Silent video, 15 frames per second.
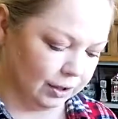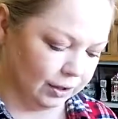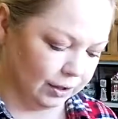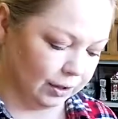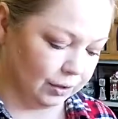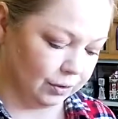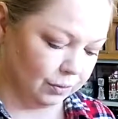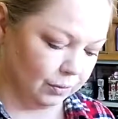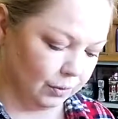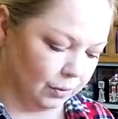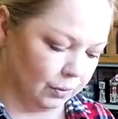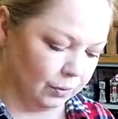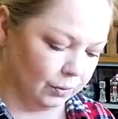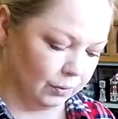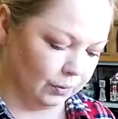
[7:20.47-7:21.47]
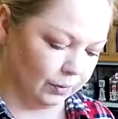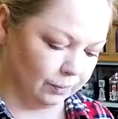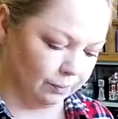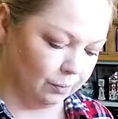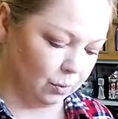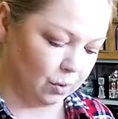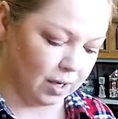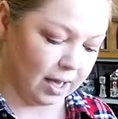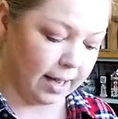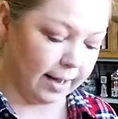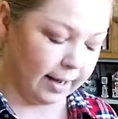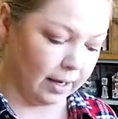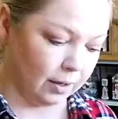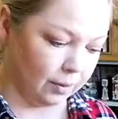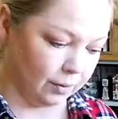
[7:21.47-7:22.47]
you can do a whole
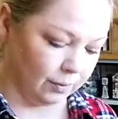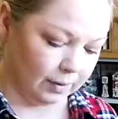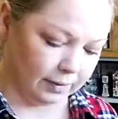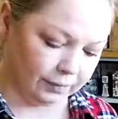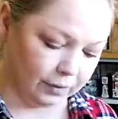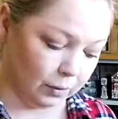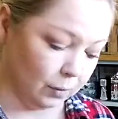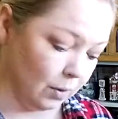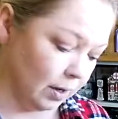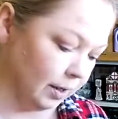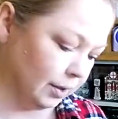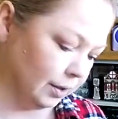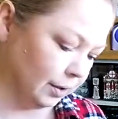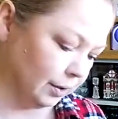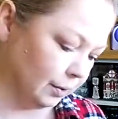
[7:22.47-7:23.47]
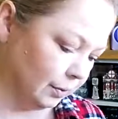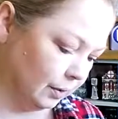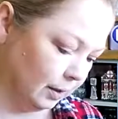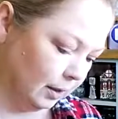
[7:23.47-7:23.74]
bouquet or whatever you want to do.